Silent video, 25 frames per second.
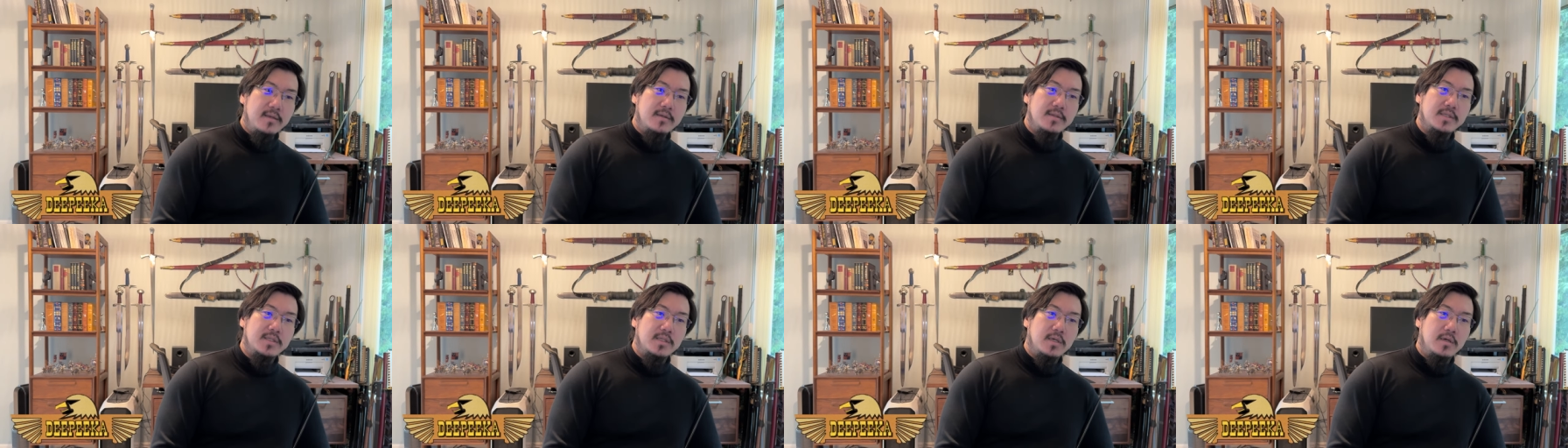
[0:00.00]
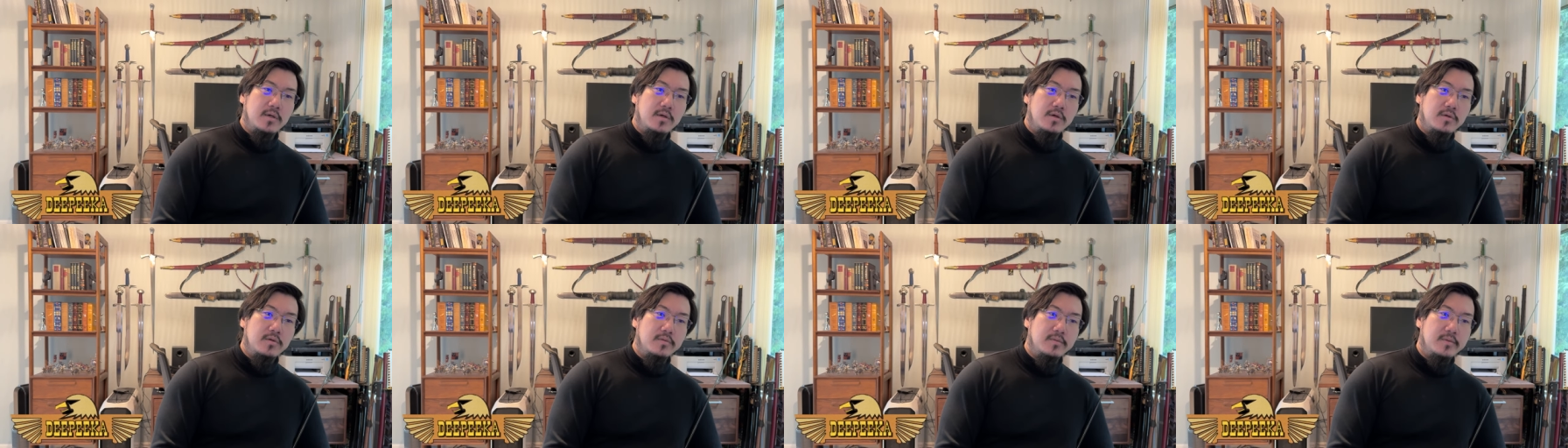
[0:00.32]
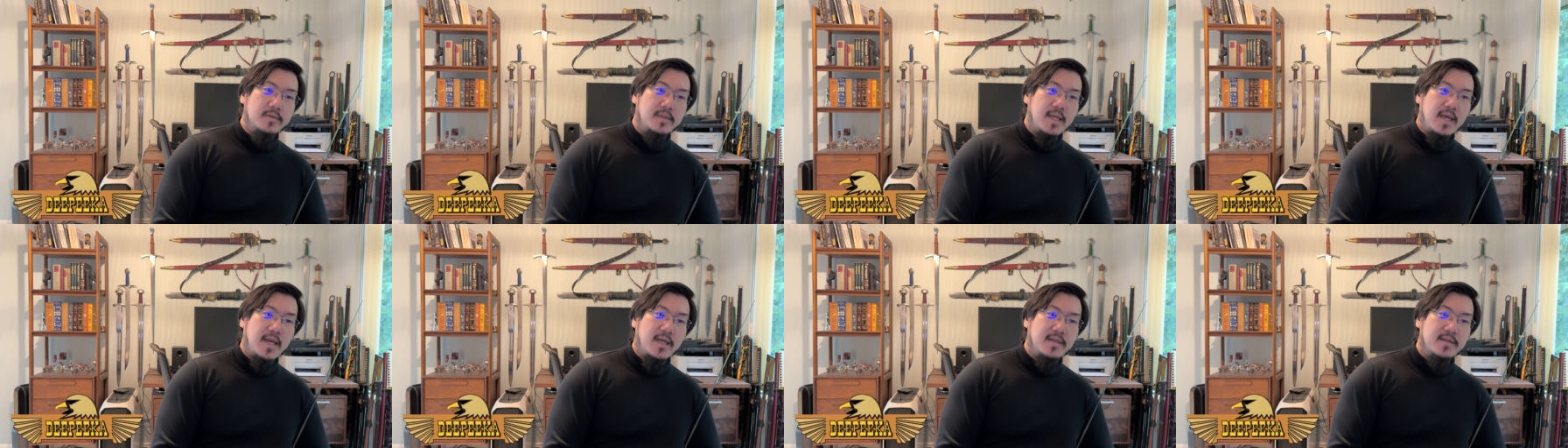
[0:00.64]
so
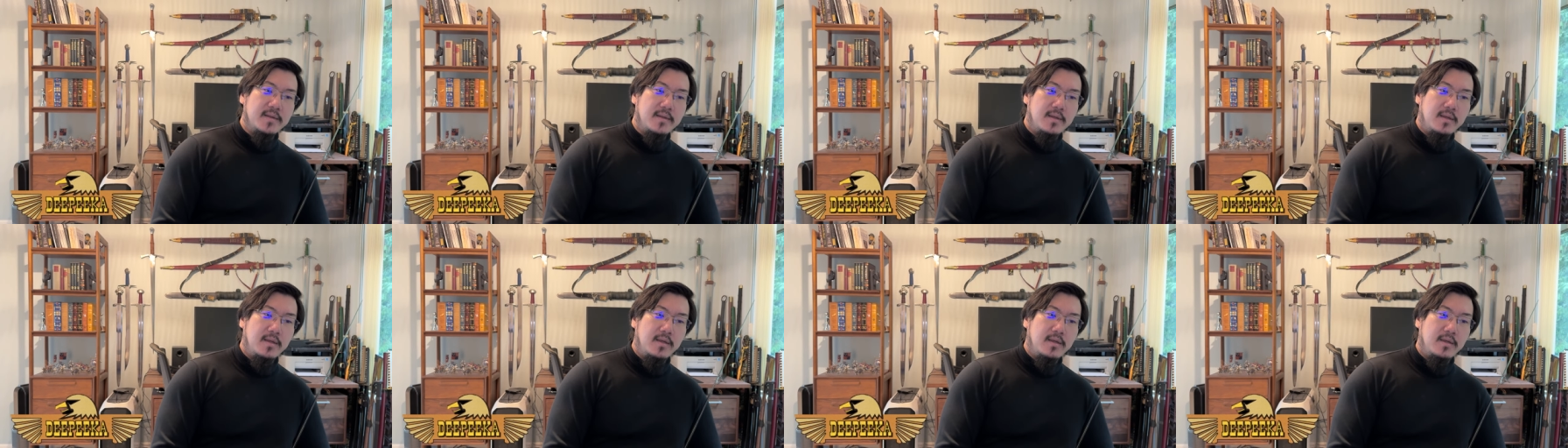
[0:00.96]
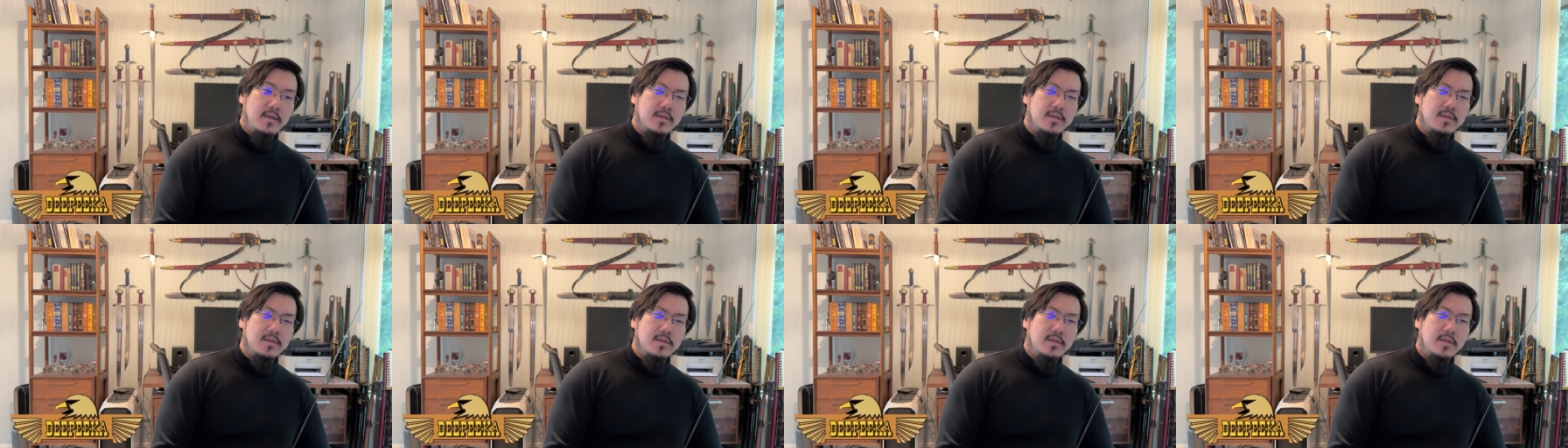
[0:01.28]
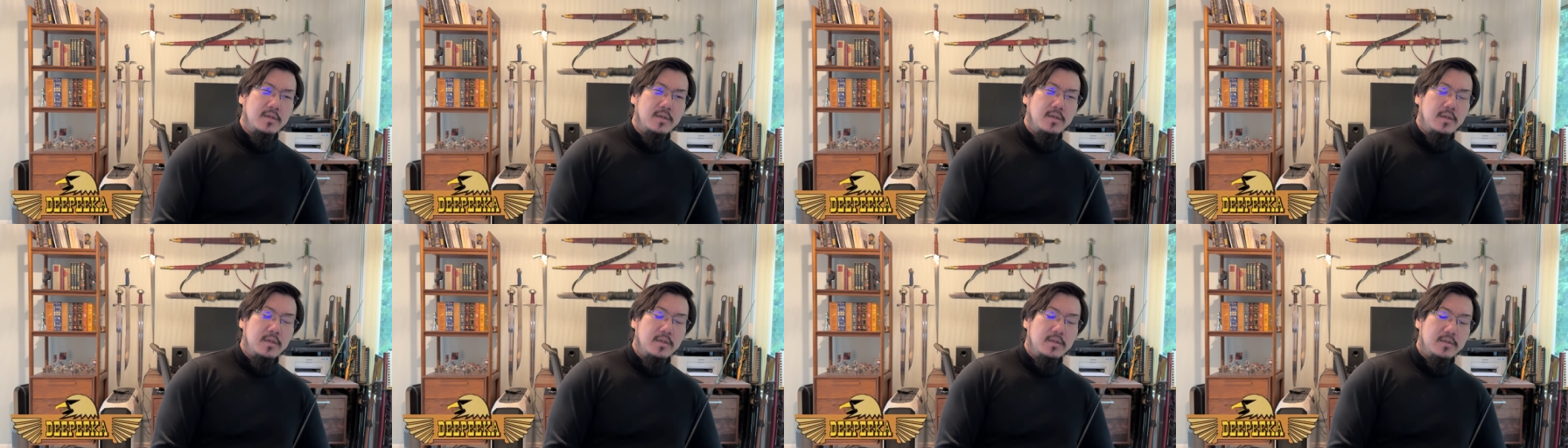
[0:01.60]
I think
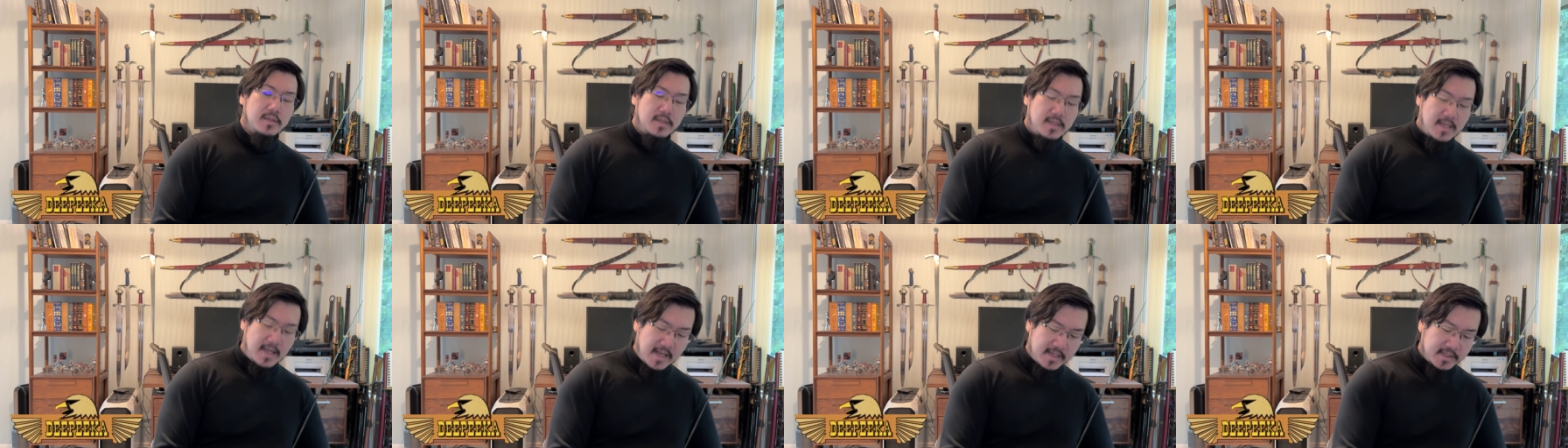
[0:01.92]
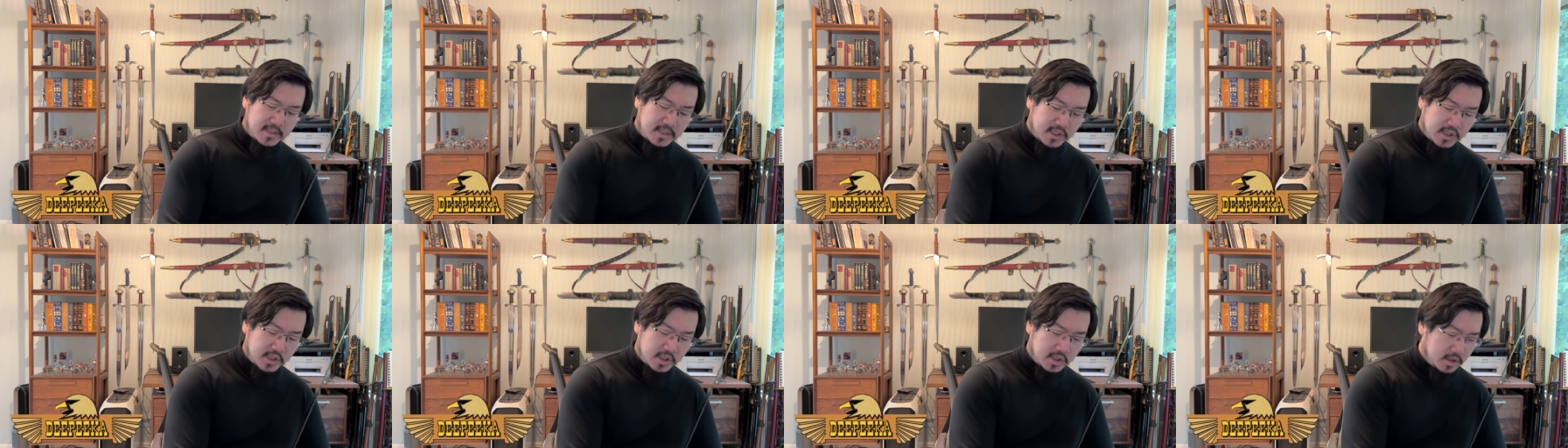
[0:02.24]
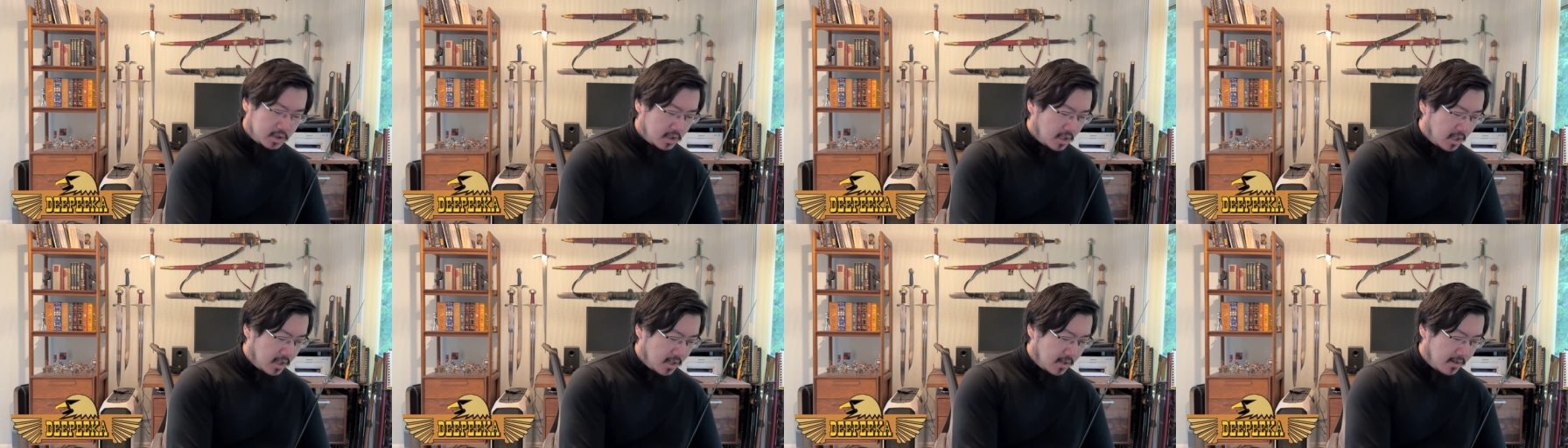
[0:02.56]

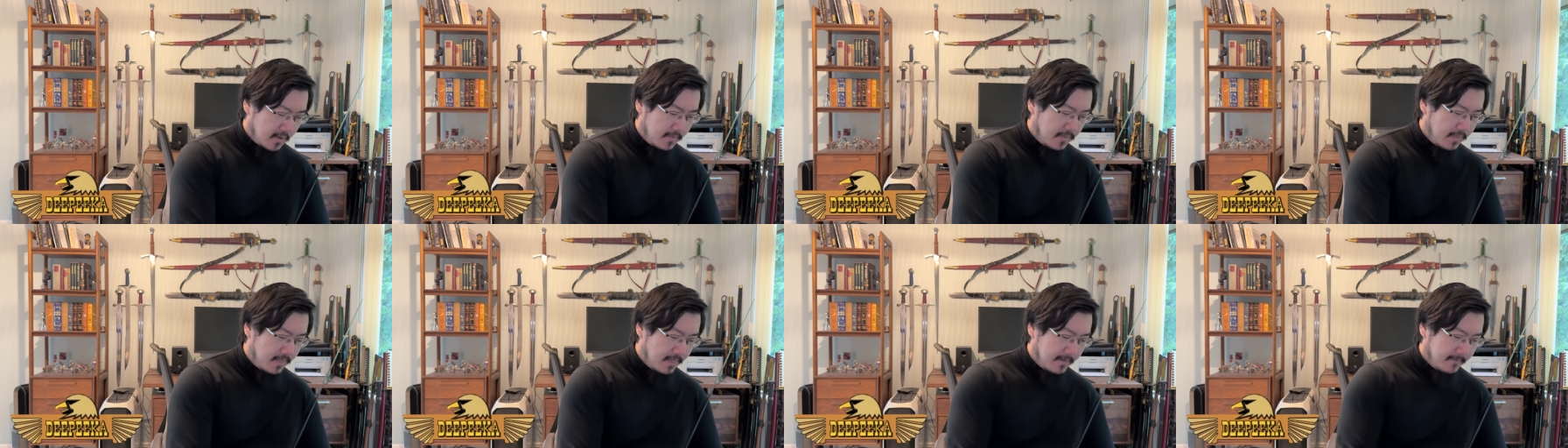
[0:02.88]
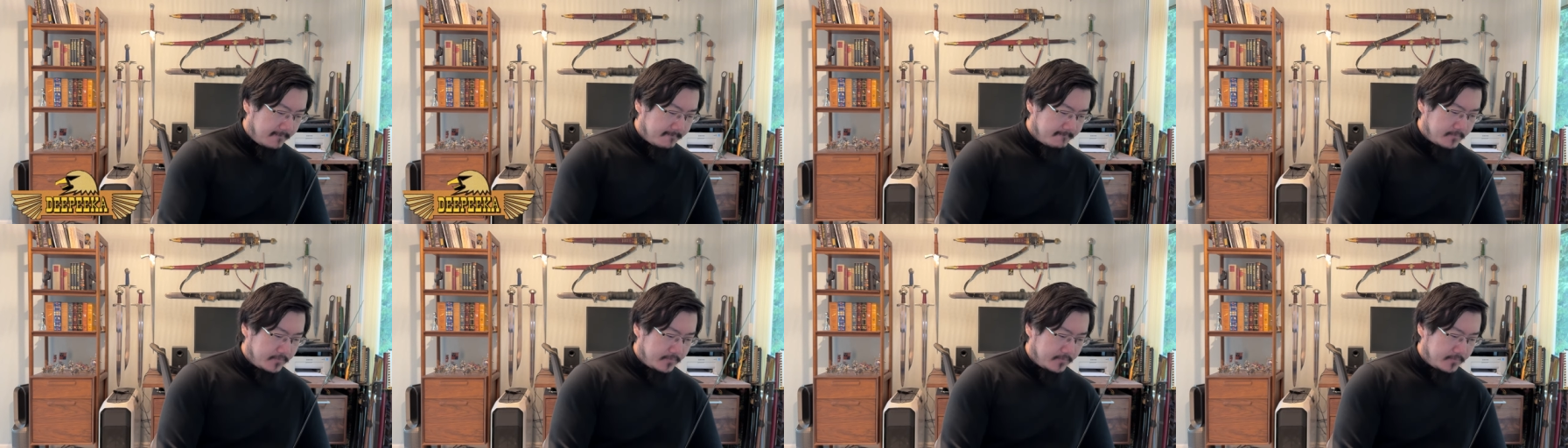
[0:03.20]
that's, um,